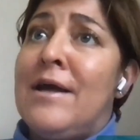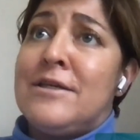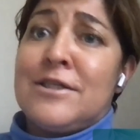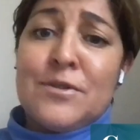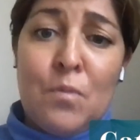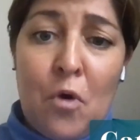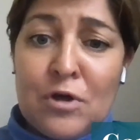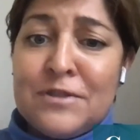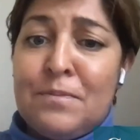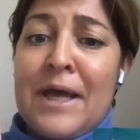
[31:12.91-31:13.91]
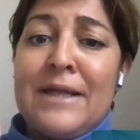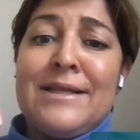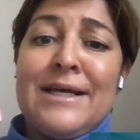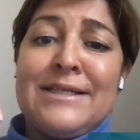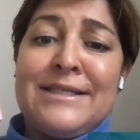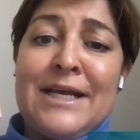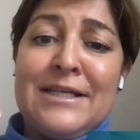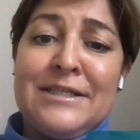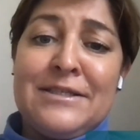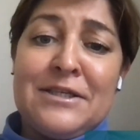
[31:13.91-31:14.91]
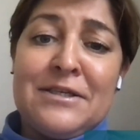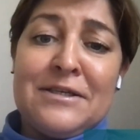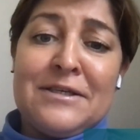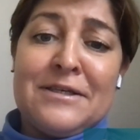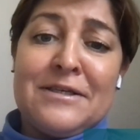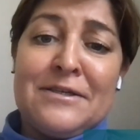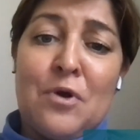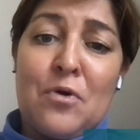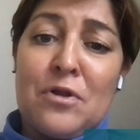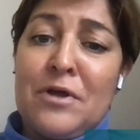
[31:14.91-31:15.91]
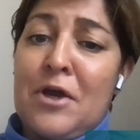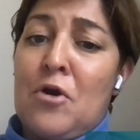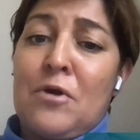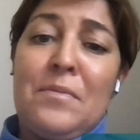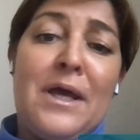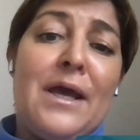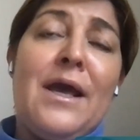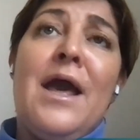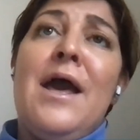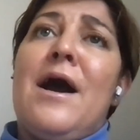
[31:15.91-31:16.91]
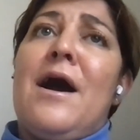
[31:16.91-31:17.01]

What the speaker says: there's more spend that stays in the local economy.